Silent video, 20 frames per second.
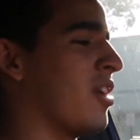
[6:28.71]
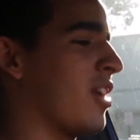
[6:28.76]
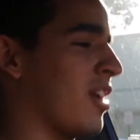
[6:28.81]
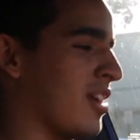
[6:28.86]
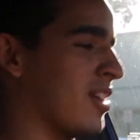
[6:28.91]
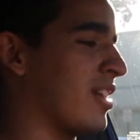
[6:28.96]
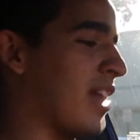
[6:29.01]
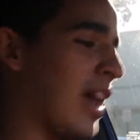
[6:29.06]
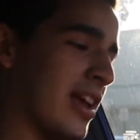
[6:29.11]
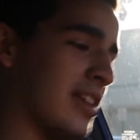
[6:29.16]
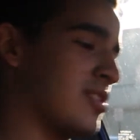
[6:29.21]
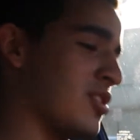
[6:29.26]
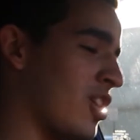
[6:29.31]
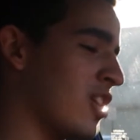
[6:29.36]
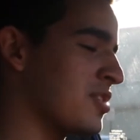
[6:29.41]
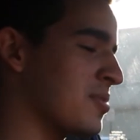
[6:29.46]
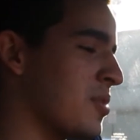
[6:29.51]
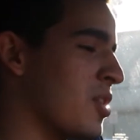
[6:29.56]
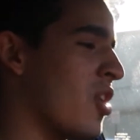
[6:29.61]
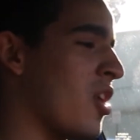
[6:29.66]
Not gonna lie, it's an
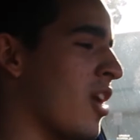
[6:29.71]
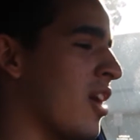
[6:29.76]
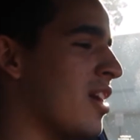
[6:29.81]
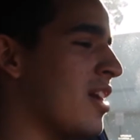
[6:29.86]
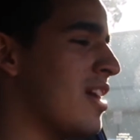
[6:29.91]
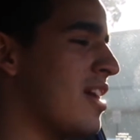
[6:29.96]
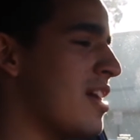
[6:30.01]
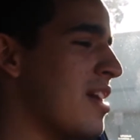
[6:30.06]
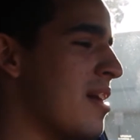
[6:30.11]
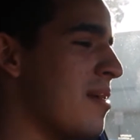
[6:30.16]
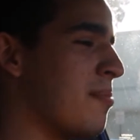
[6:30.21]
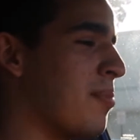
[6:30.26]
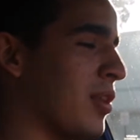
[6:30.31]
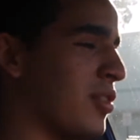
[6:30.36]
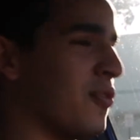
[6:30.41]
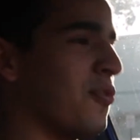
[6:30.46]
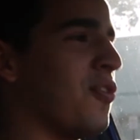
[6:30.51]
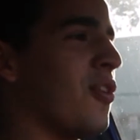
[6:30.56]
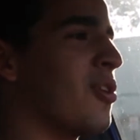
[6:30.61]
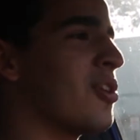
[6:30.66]
awesome car, but
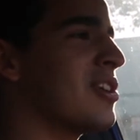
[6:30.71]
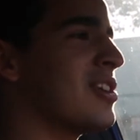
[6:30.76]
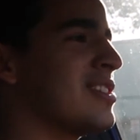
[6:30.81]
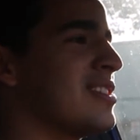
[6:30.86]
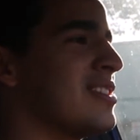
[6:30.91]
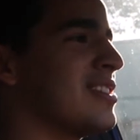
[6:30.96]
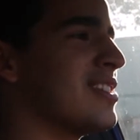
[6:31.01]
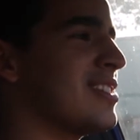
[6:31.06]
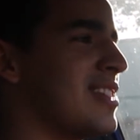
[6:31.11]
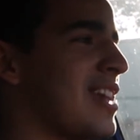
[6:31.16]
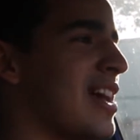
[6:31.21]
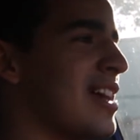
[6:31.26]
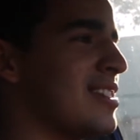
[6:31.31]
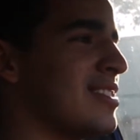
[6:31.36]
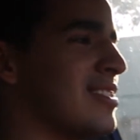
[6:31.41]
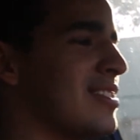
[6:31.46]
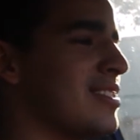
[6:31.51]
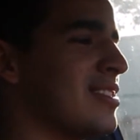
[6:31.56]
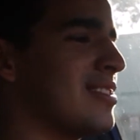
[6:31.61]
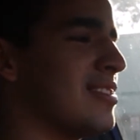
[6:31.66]
the Focus just
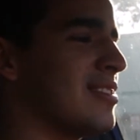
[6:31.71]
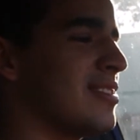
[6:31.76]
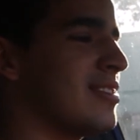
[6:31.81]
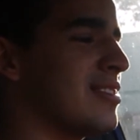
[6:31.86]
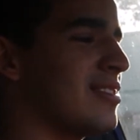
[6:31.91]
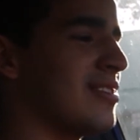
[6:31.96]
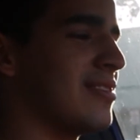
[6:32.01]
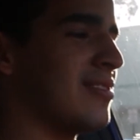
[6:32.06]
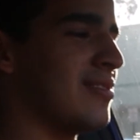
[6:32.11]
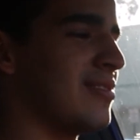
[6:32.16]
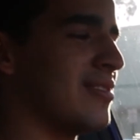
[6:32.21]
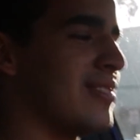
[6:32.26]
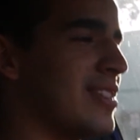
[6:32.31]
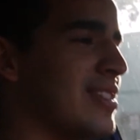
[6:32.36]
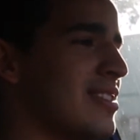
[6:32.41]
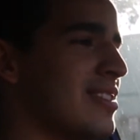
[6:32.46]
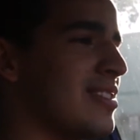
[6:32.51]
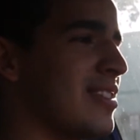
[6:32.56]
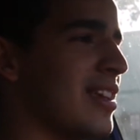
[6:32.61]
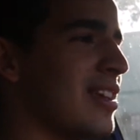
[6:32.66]
has
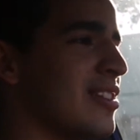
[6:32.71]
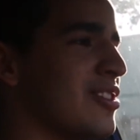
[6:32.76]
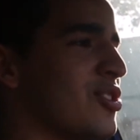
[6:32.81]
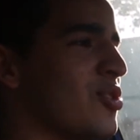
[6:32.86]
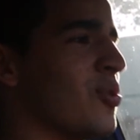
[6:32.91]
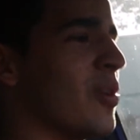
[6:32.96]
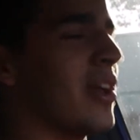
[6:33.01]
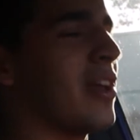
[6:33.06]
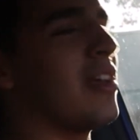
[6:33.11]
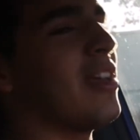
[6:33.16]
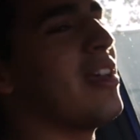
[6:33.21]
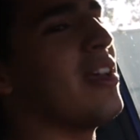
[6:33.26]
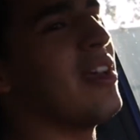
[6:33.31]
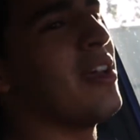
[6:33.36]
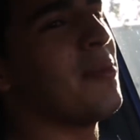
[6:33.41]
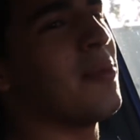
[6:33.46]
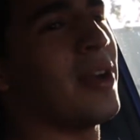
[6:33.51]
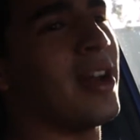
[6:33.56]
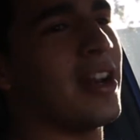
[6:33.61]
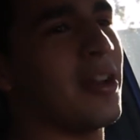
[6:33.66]
this thing to it.
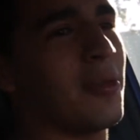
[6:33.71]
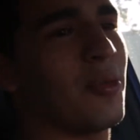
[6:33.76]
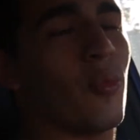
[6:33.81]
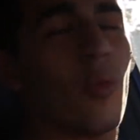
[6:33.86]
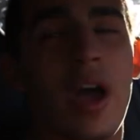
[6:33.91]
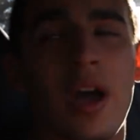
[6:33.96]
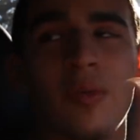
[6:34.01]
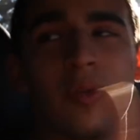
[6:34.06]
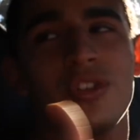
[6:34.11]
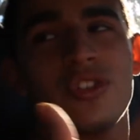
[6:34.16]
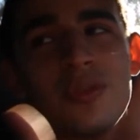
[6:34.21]
But anyway, why would